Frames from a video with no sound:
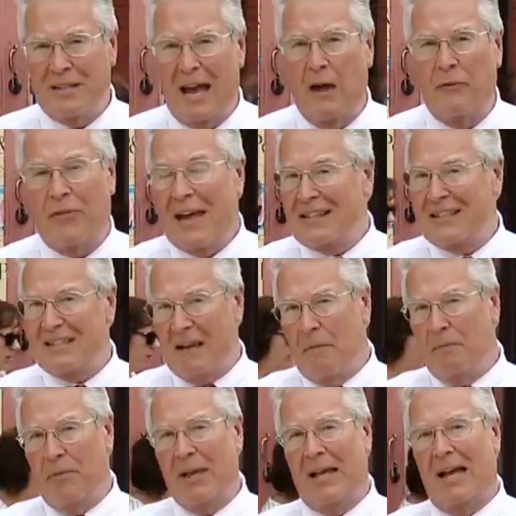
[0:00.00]
out that's
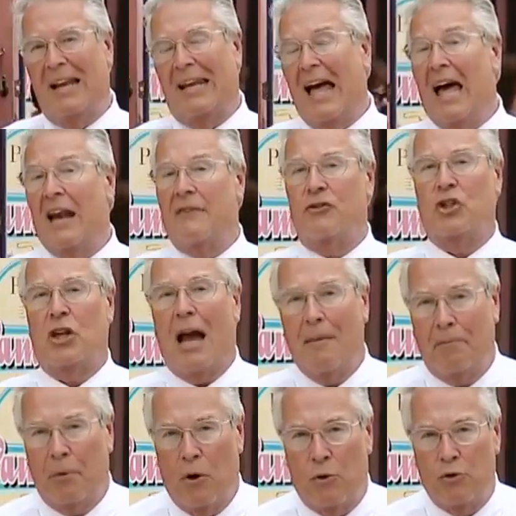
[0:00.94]
something a lot of
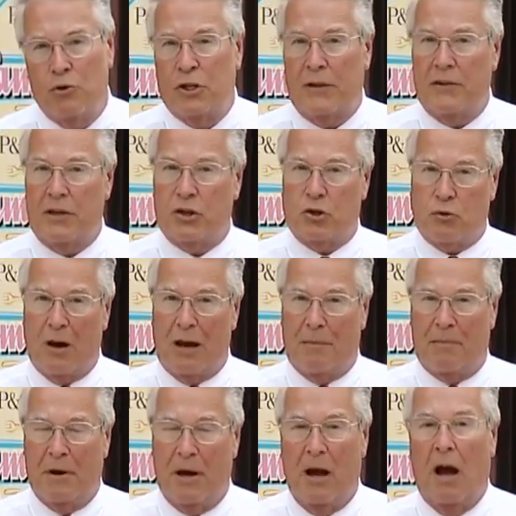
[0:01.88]
shop owners in the
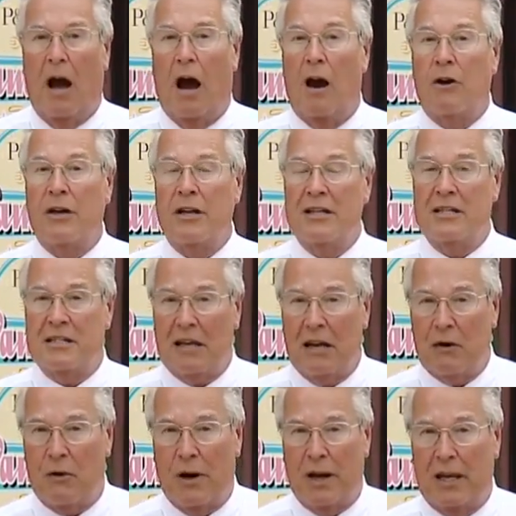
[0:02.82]
Strip are
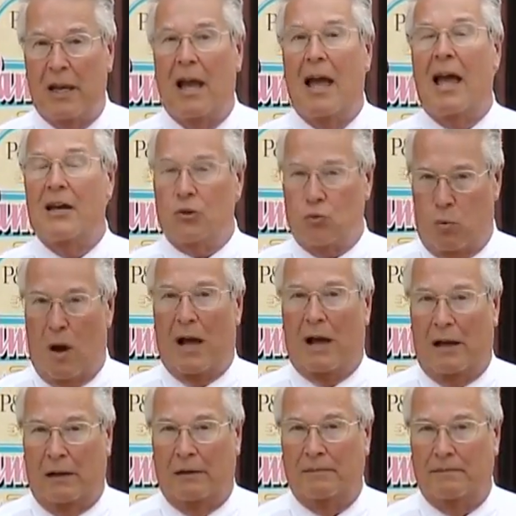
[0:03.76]
considering as
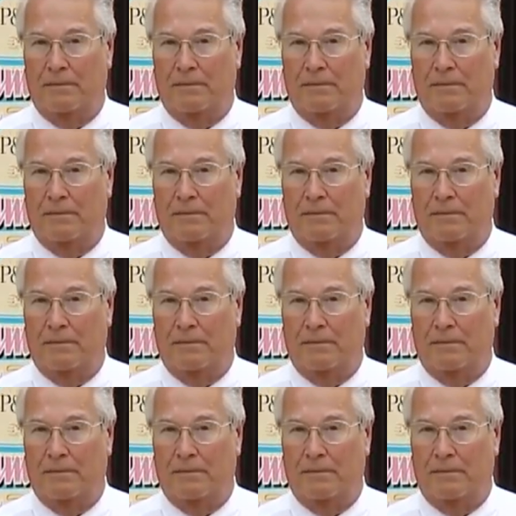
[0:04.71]
well.